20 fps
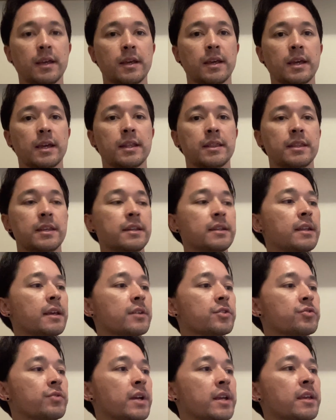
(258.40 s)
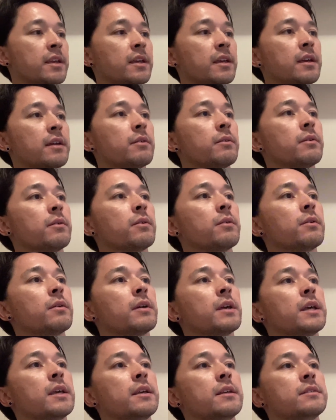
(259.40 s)
And the next racket
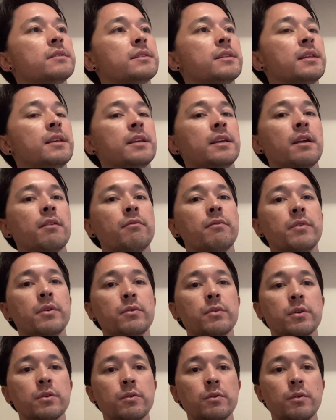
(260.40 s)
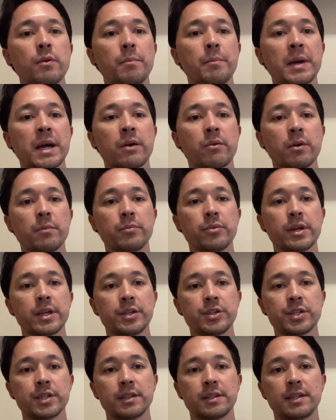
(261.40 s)
is the Volkl Power
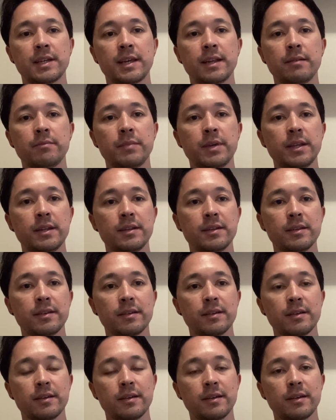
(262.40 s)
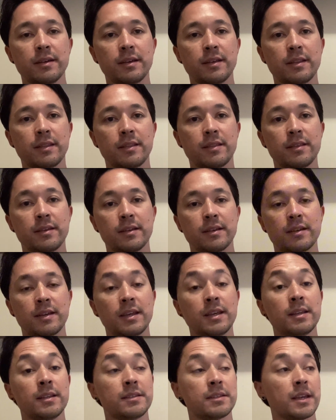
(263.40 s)
Bridge 10 Mid. There
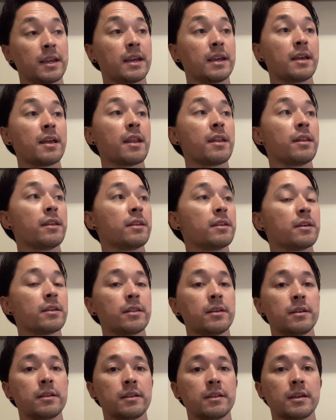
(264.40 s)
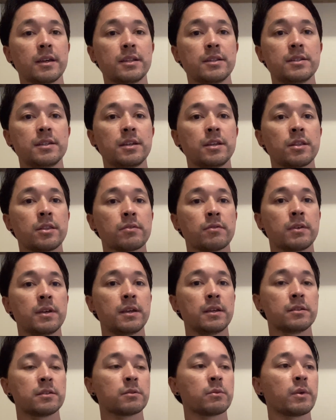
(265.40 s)
is another 93
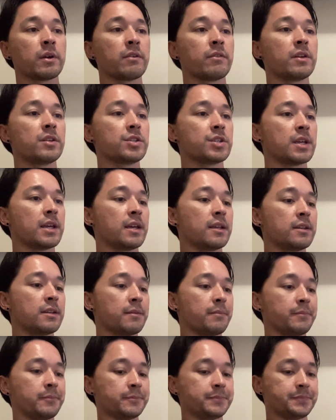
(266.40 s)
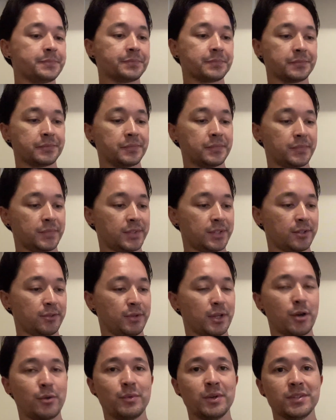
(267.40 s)
square inch head. So
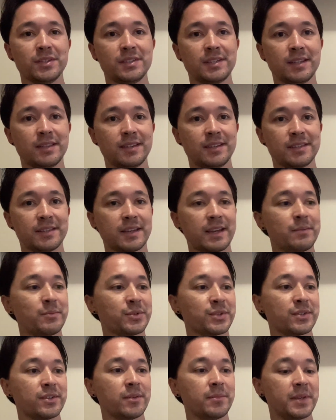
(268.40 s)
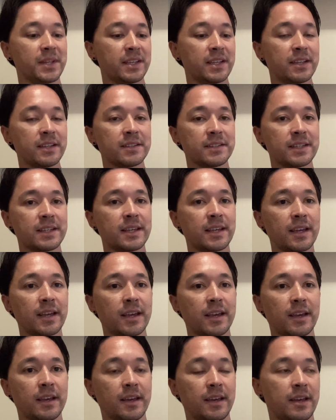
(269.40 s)
no one said this game was going to be easy,
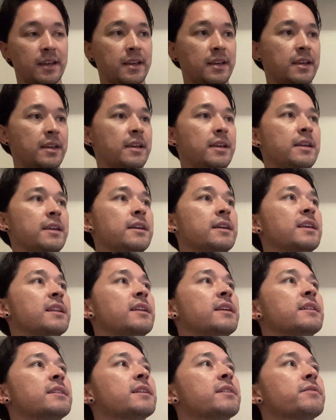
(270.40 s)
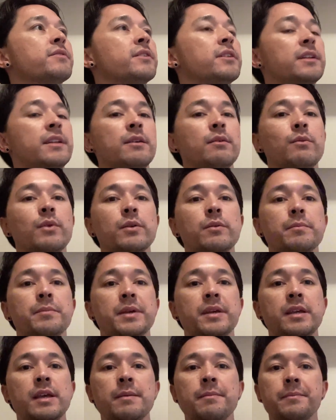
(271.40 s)
and it definitely won't
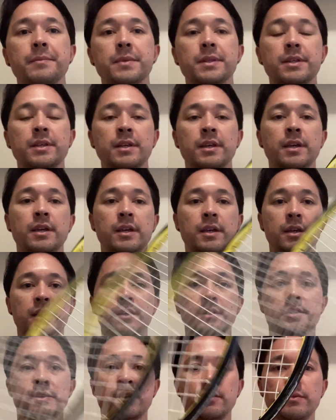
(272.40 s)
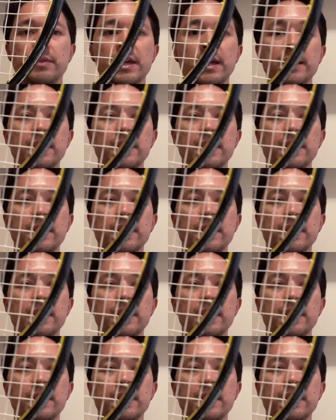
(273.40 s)
be. So that